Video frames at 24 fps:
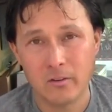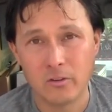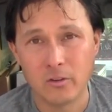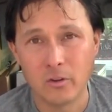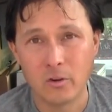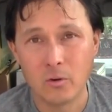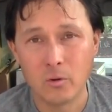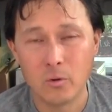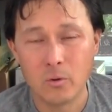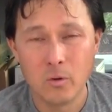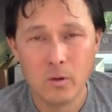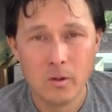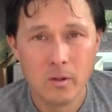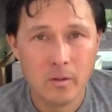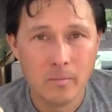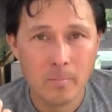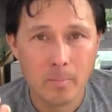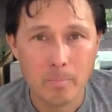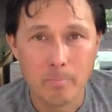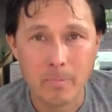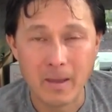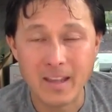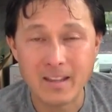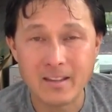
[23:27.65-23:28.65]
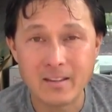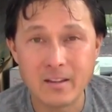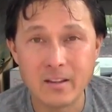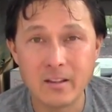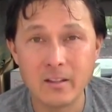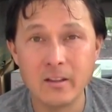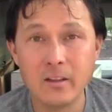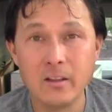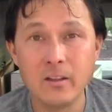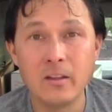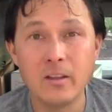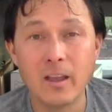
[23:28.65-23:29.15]
So
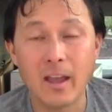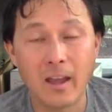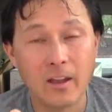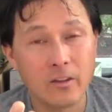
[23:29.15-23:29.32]
basically,